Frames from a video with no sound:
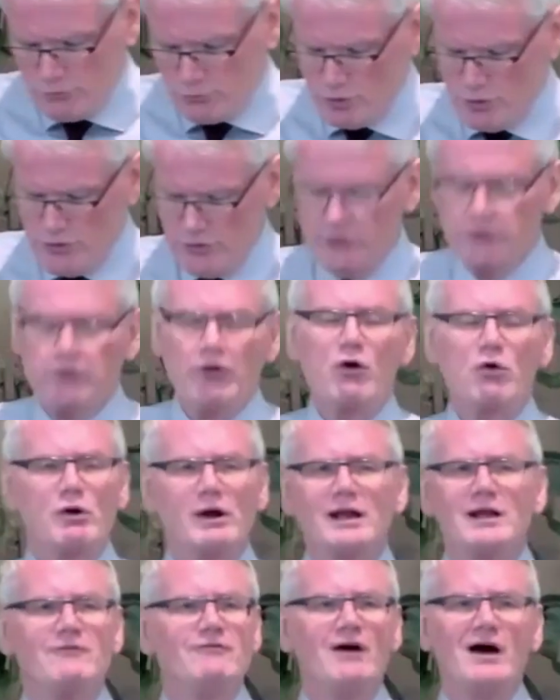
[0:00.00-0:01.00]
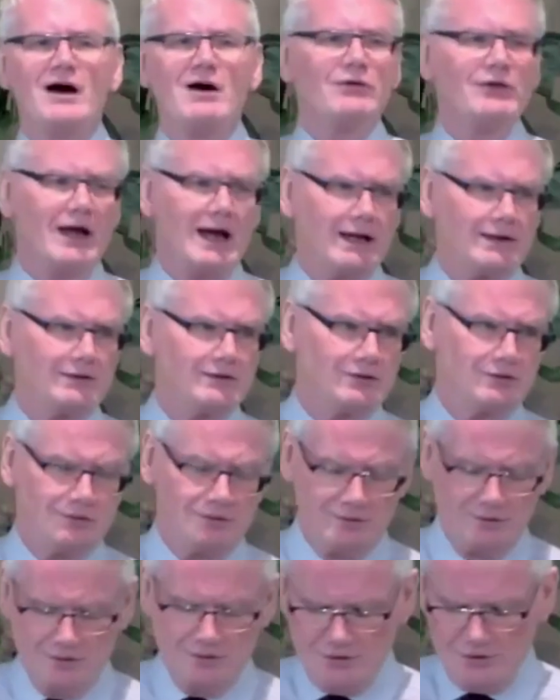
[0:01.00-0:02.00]
Ruth has already found that.
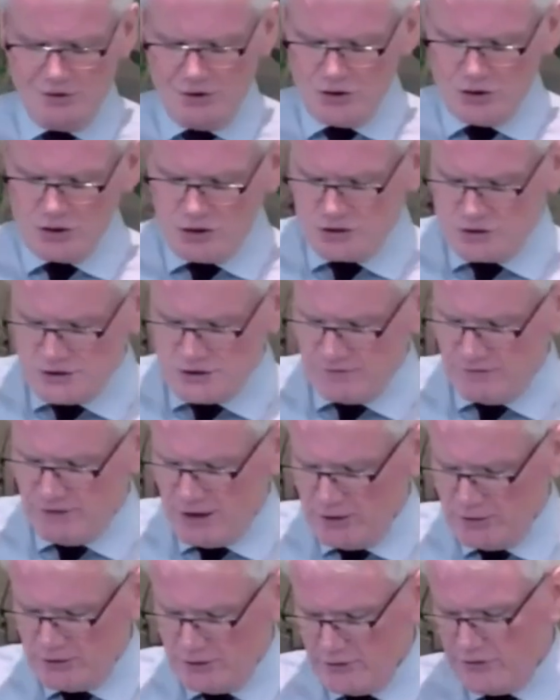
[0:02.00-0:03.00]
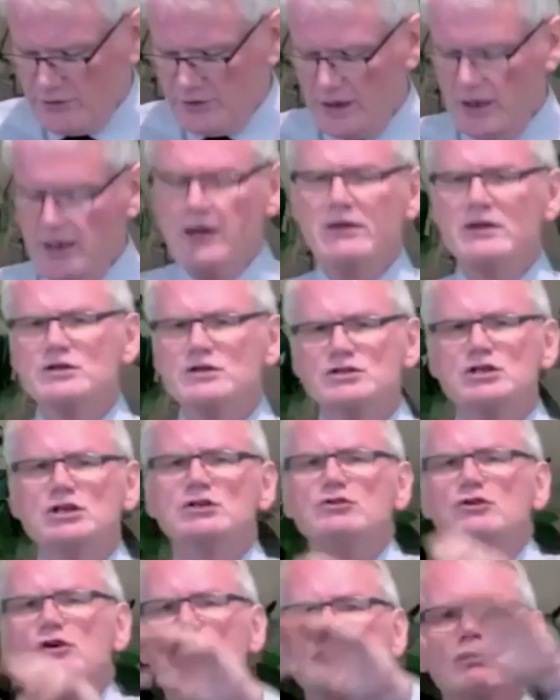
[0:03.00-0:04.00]
She found it the day that
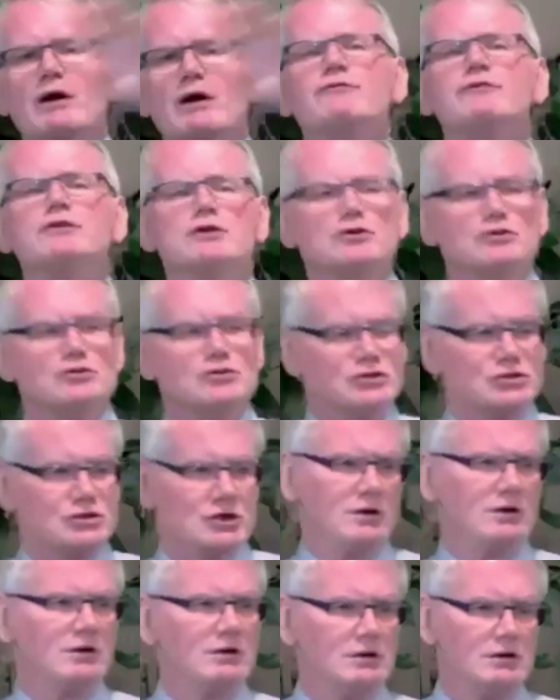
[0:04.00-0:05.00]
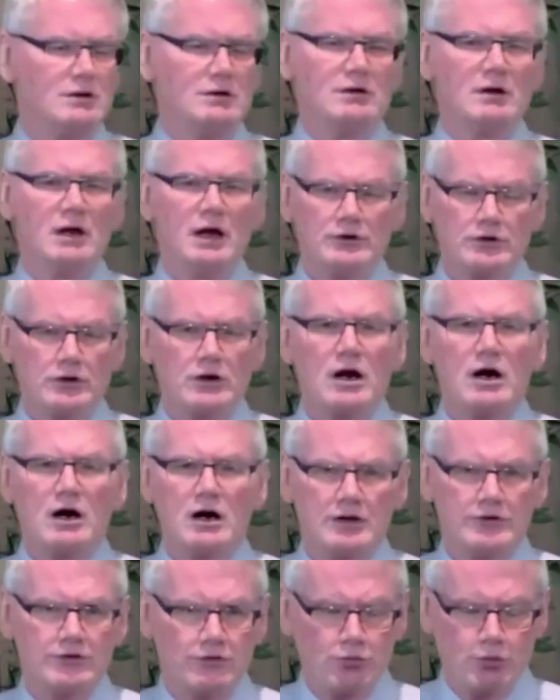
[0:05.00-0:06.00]
she took refuge under
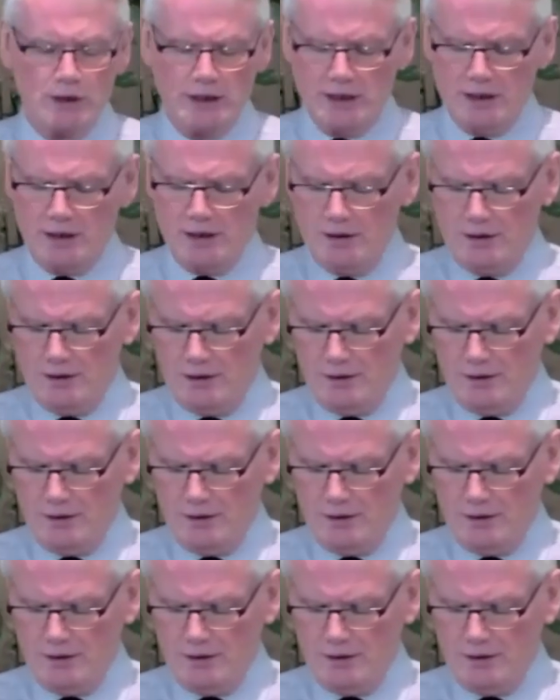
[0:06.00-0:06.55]
God's wing.